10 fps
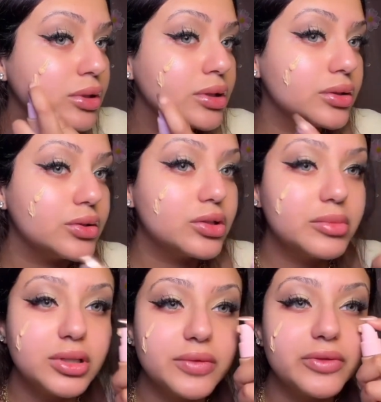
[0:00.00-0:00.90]
there's so many
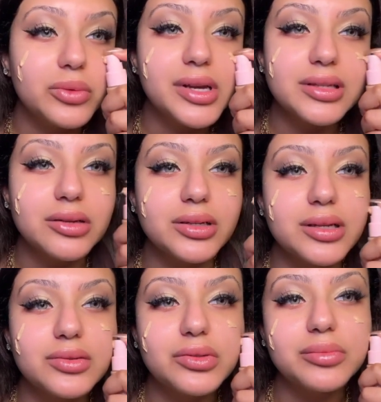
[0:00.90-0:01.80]
different ways nowadays
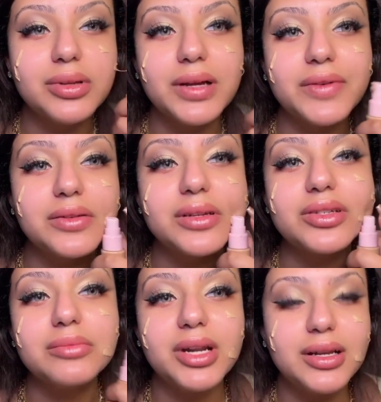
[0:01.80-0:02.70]
to apply foundation,
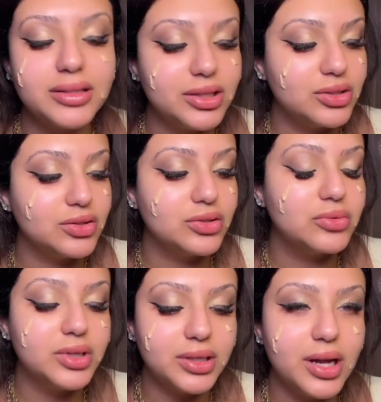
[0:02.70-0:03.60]
but I say just do
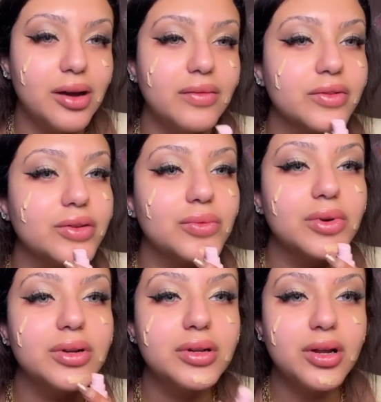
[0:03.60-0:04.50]
it however you want.
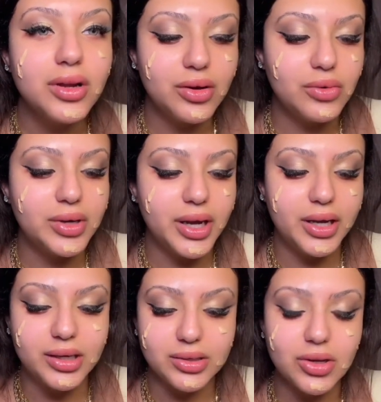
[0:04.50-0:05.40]
Who
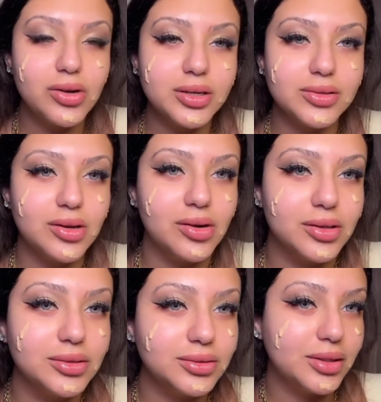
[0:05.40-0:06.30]
cares? Art is art,
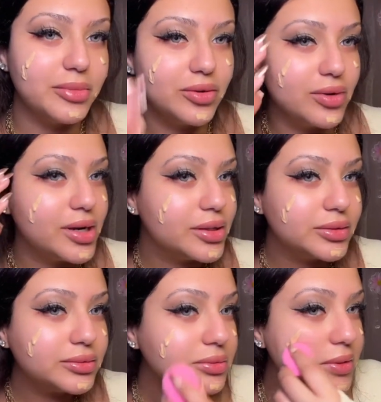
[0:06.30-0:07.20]
am I right?
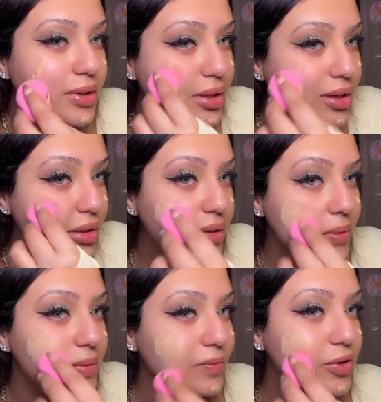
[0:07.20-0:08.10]

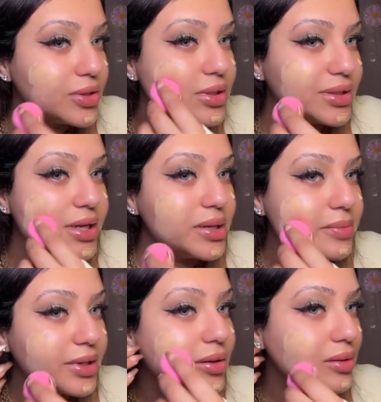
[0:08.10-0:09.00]
First the tape,
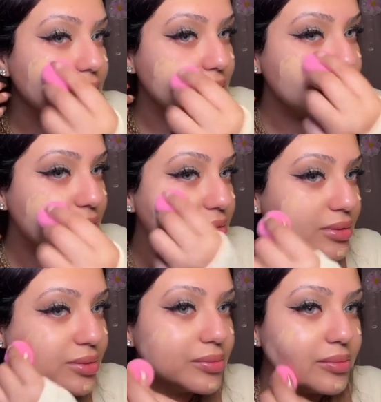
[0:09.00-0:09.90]
now this.
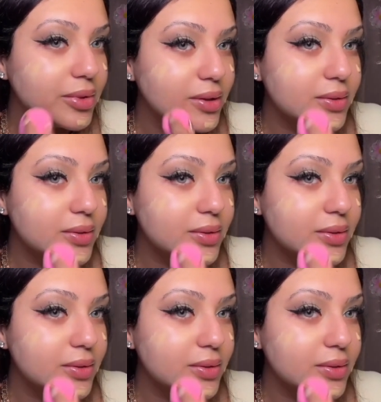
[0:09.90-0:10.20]
But